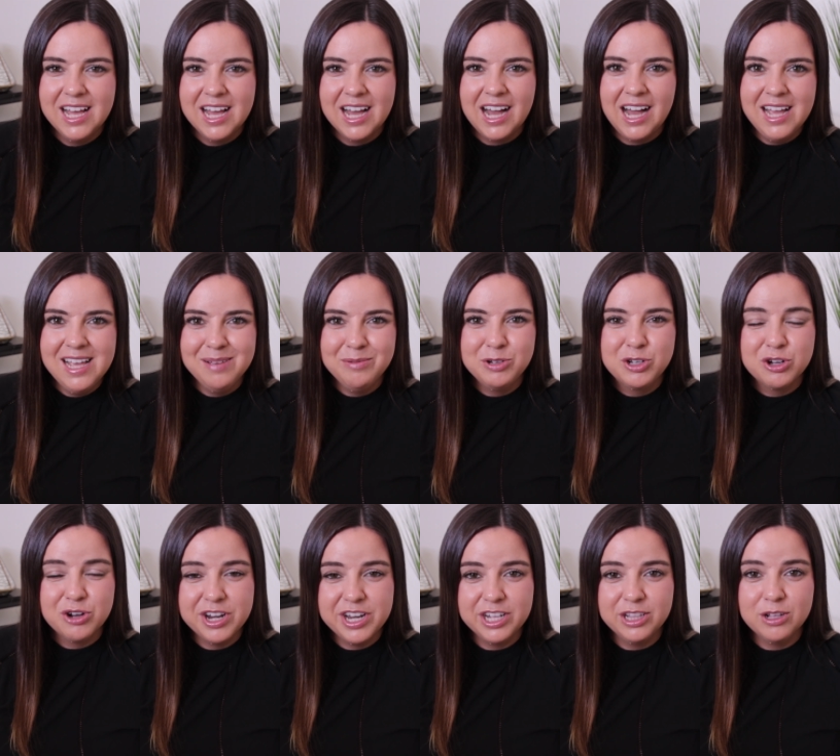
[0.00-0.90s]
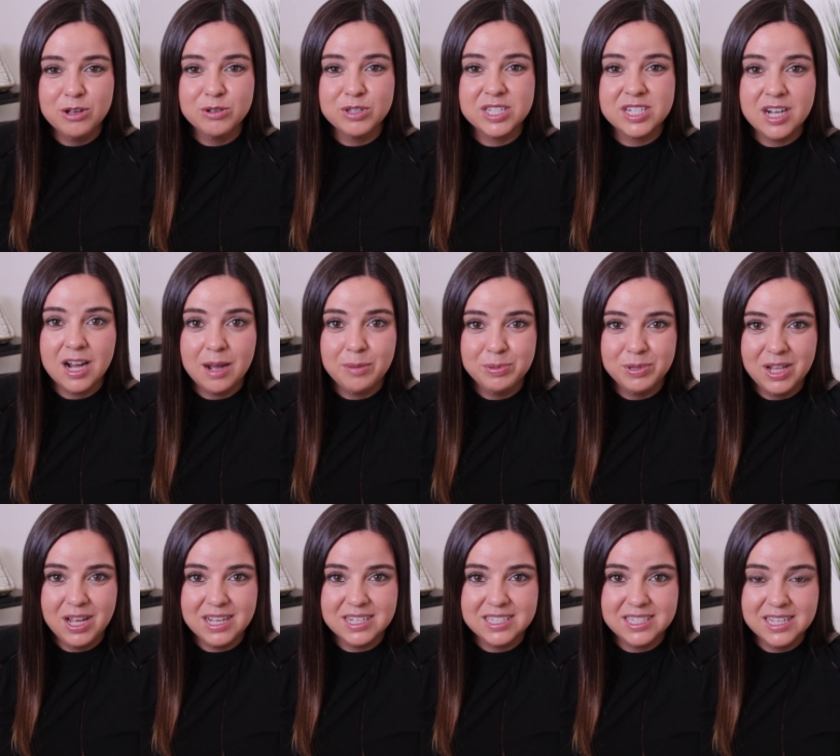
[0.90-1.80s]
I am treating those stop
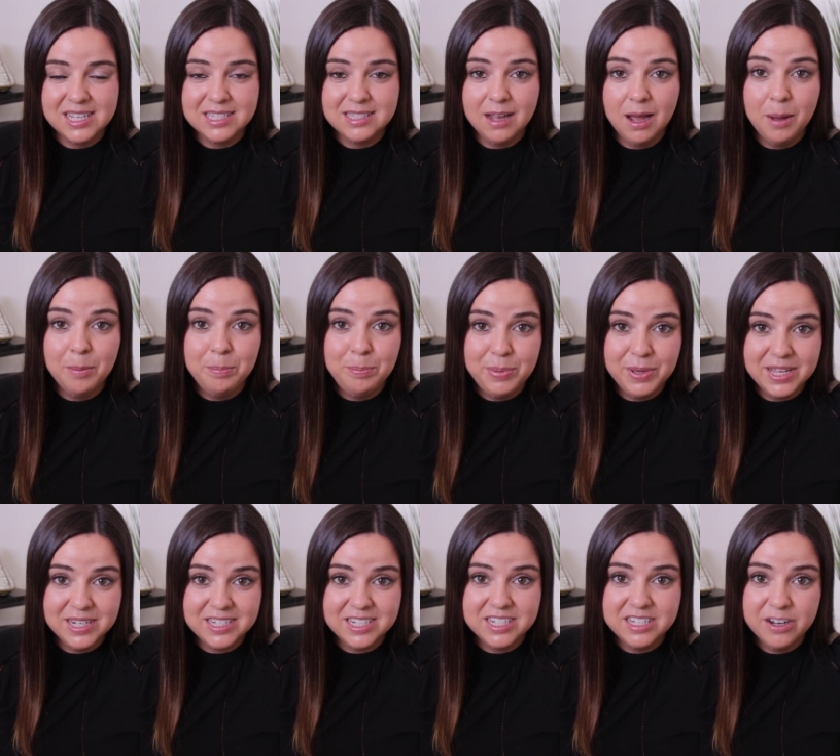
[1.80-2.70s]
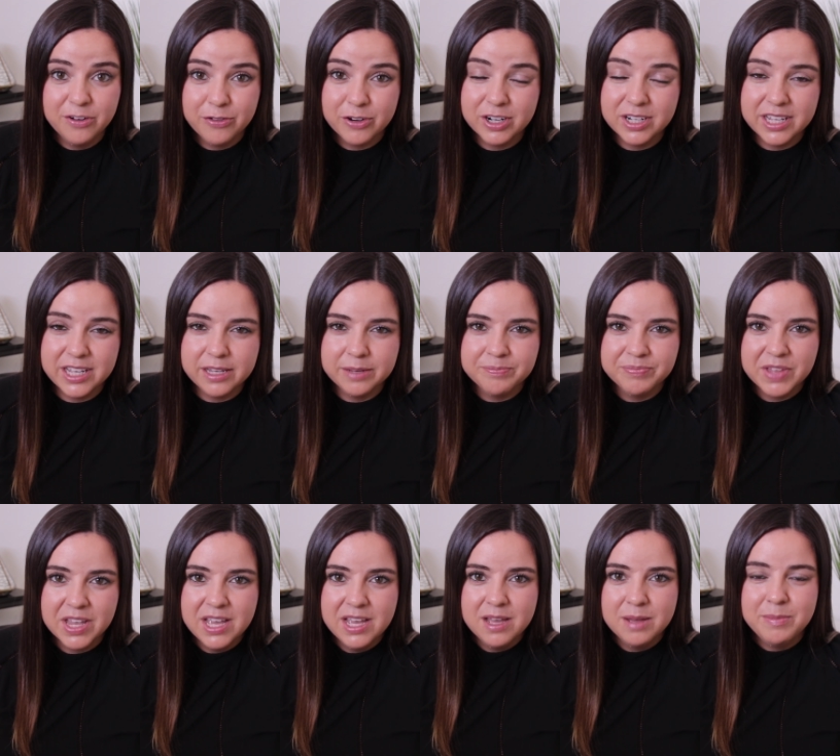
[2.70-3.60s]
losses a bit differently,
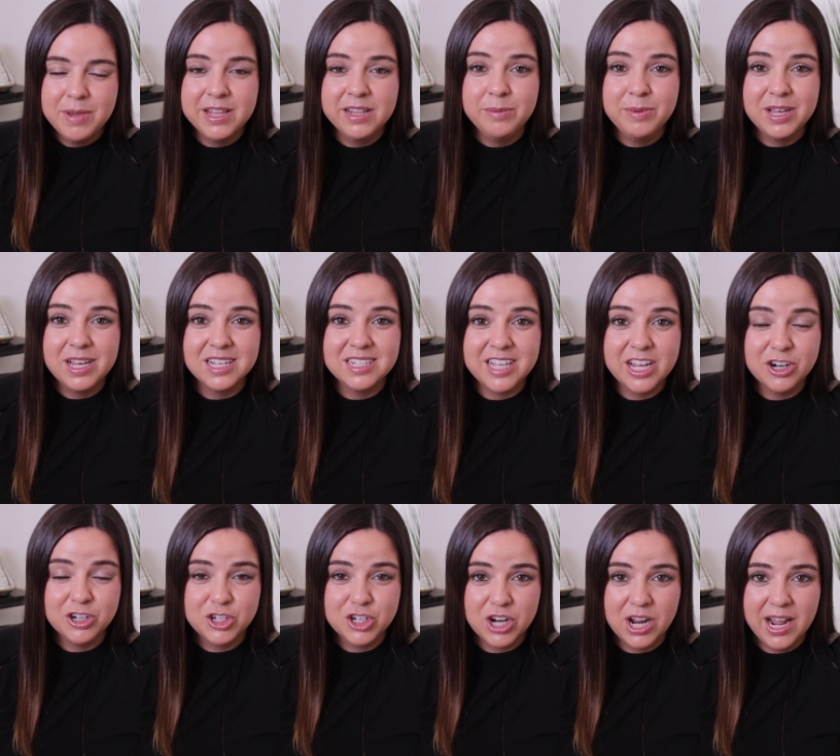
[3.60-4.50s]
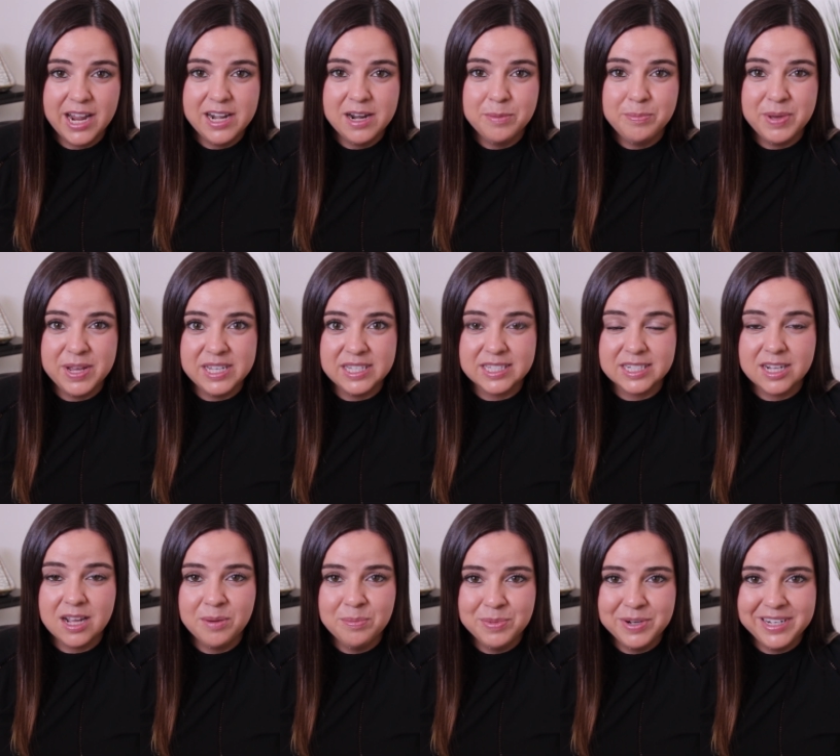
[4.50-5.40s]
mainly because they are China-based
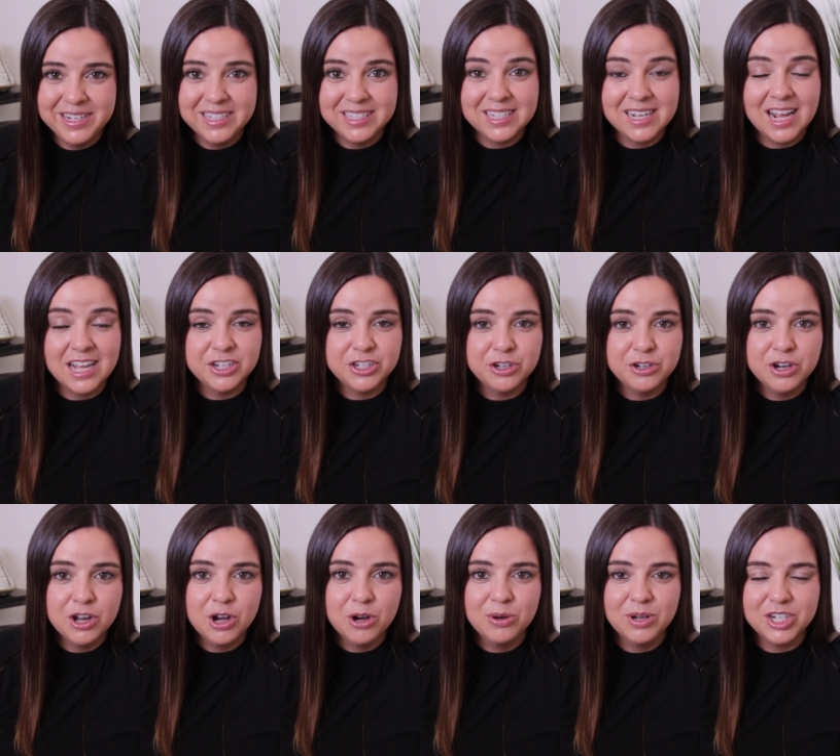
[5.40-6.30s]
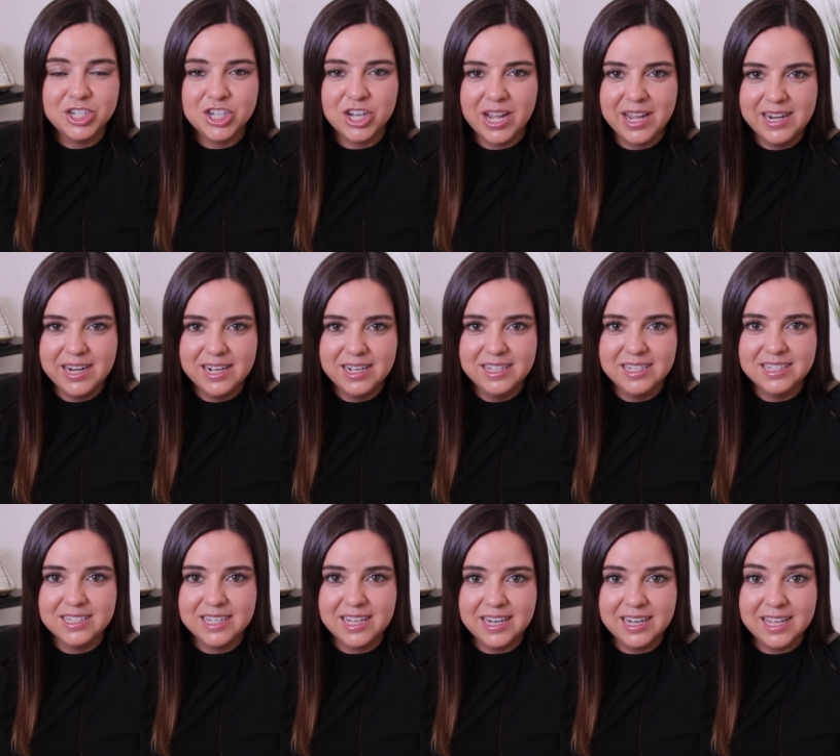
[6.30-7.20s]
companies, and as you know, China
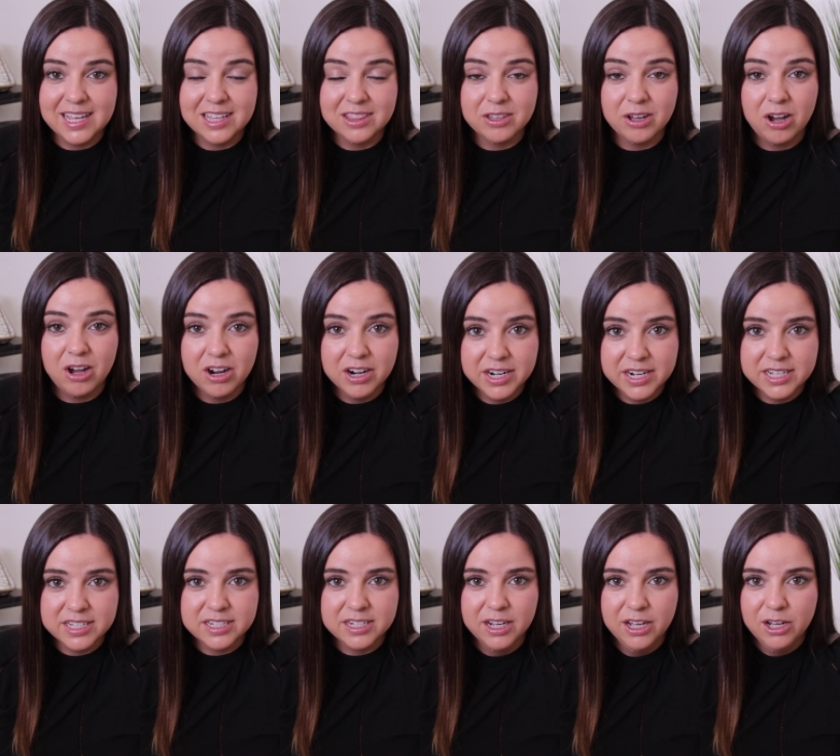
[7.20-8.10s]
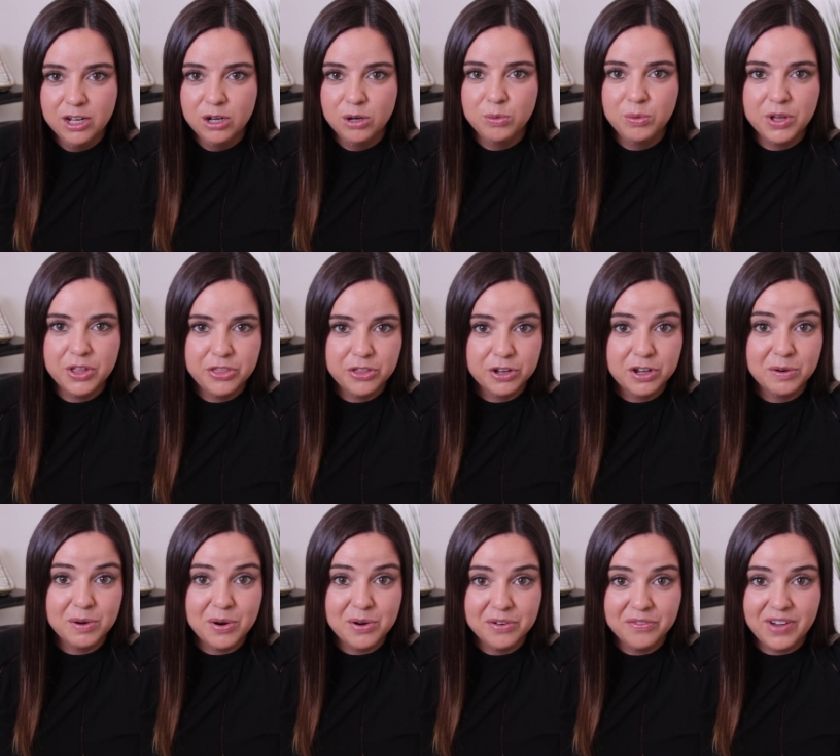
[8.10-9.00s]
is getting hit the hardest with the
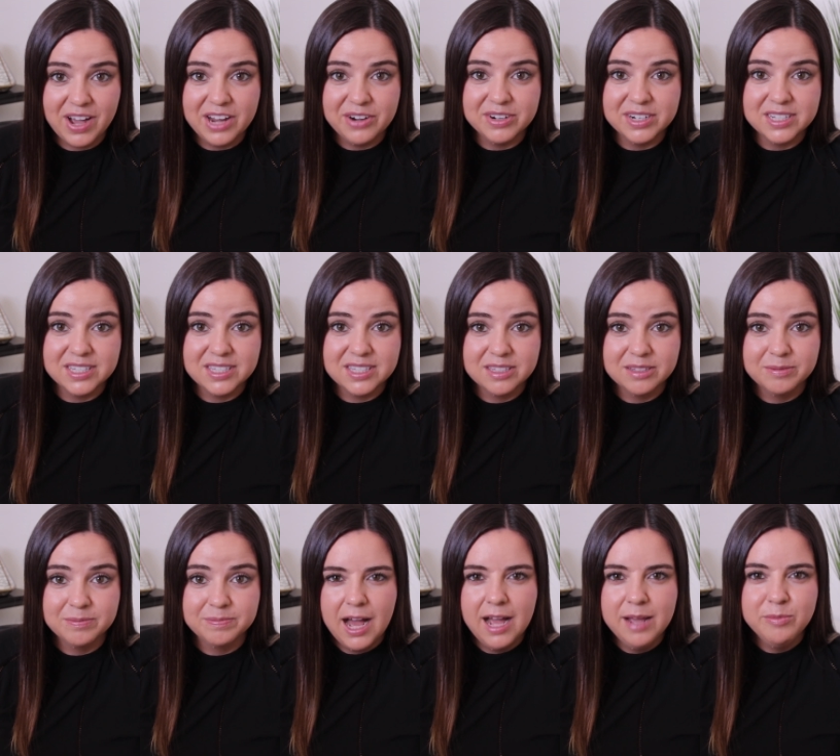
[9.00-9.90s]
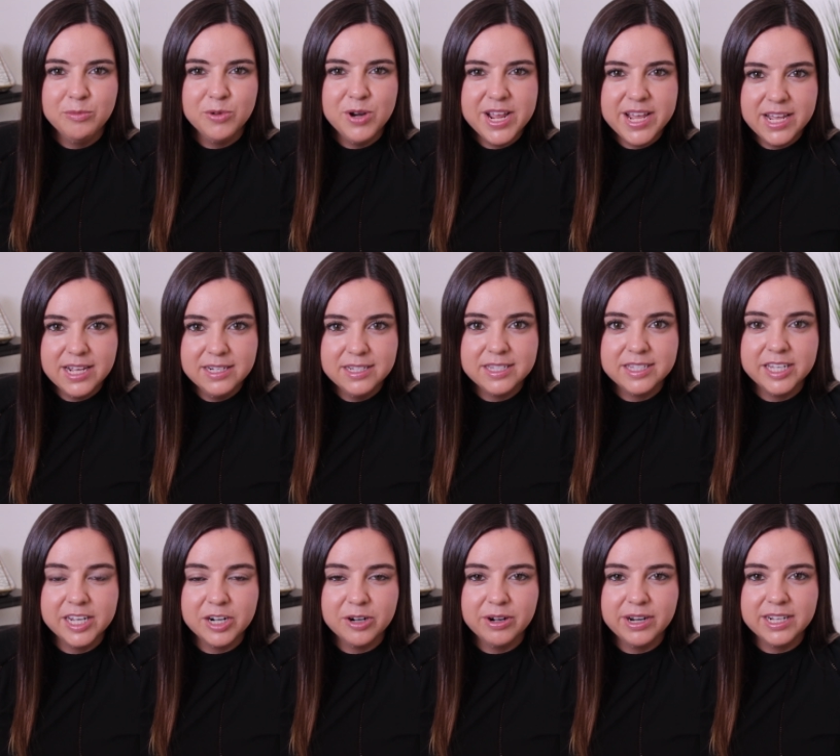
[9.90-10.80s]
coronavirus. I'm
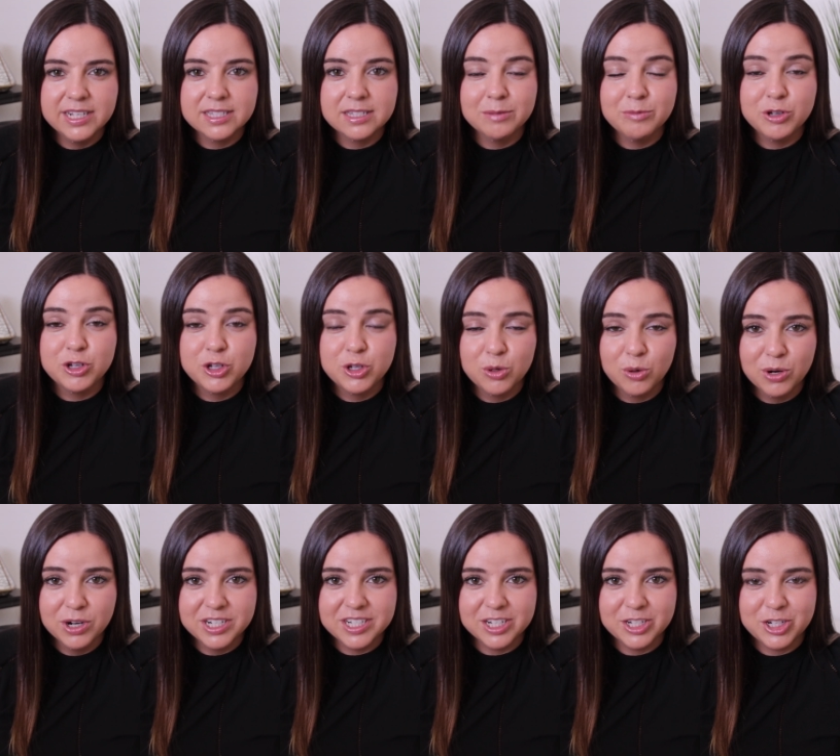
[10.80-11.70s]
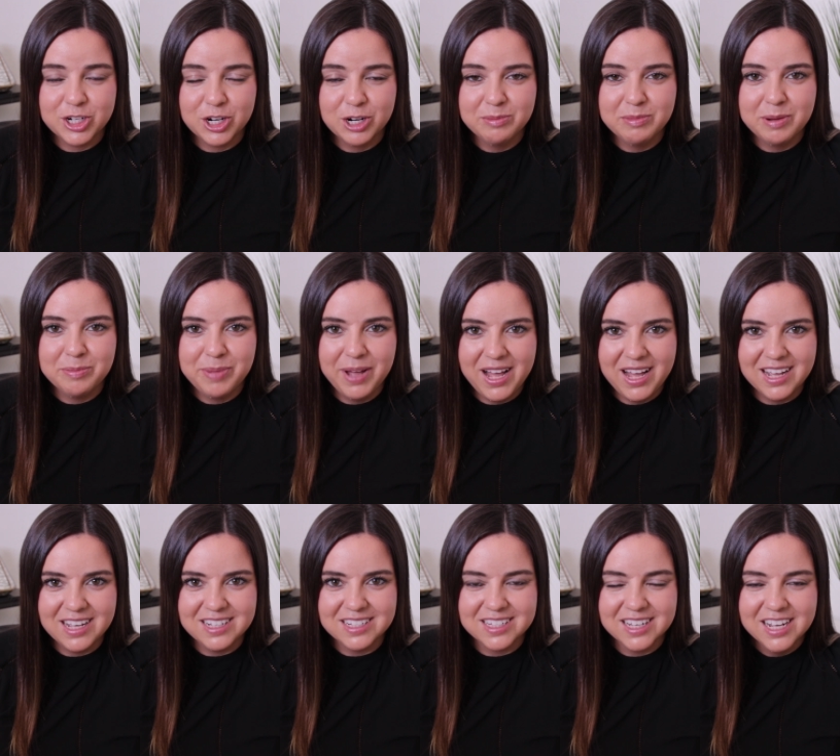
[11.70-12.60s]
reconsidering some short-term
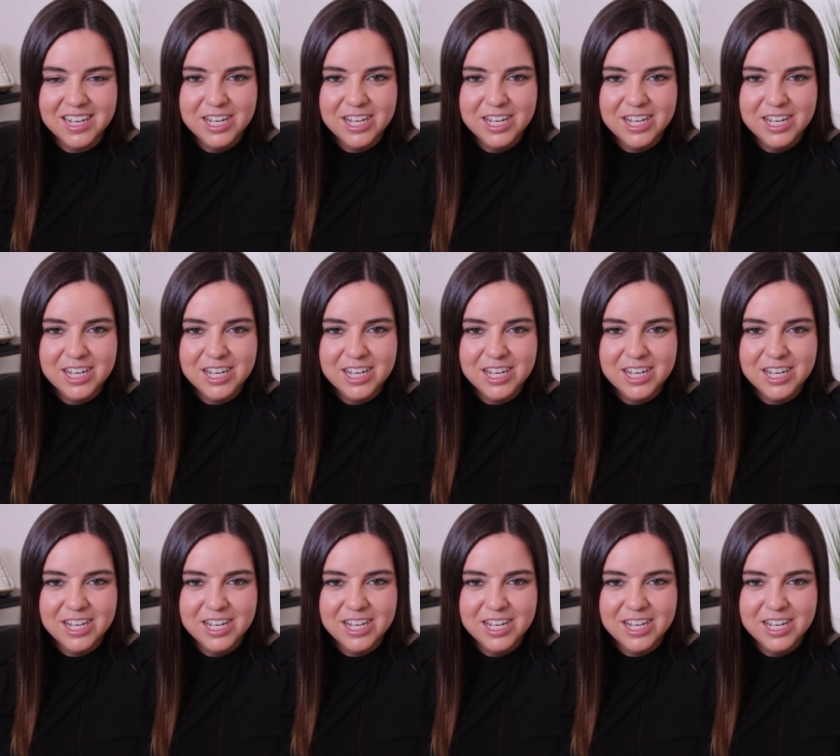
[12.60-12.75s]
buys.